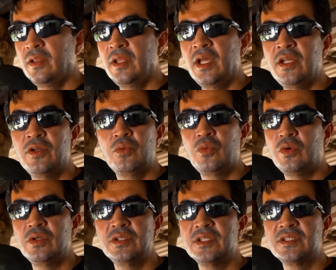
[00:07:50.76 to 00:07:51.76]
They don't
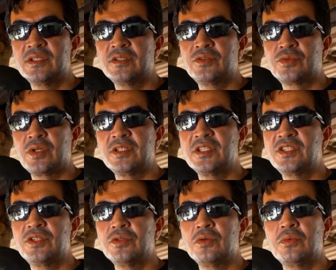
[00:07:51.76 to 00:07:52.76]
want this
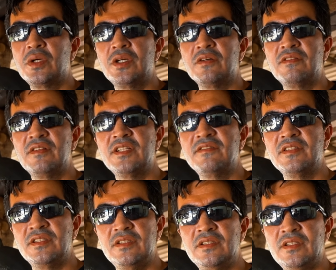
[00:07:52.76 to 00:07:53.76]
traditional way of
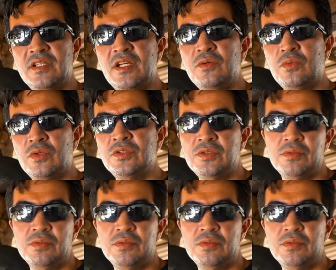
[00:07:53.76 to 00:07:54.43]
living. They want